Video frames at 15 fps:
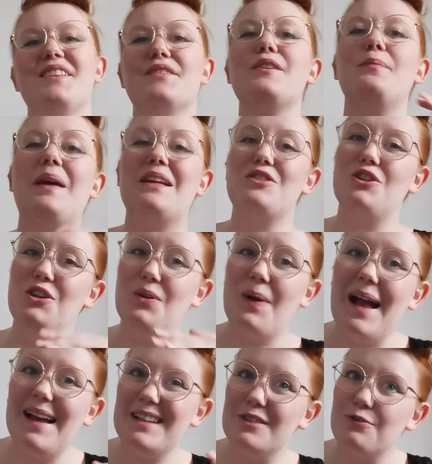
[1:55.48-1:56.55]
so make sure you
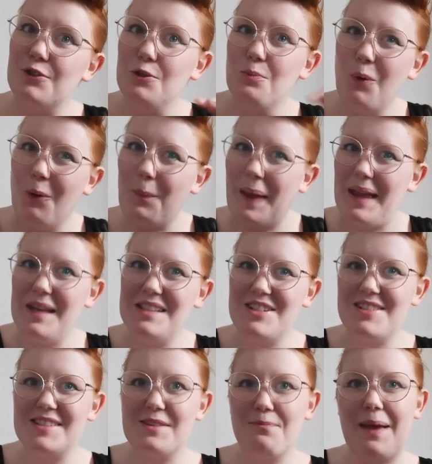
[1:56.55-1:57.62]
add a few more
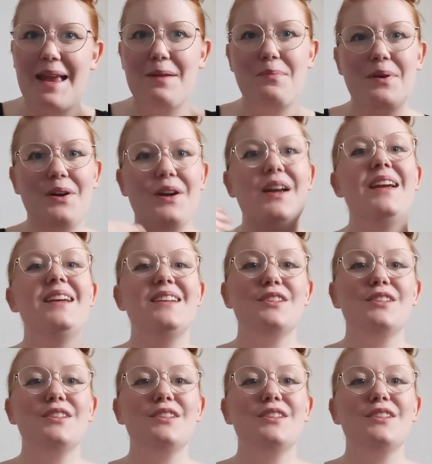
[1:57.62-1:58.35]
pages of paper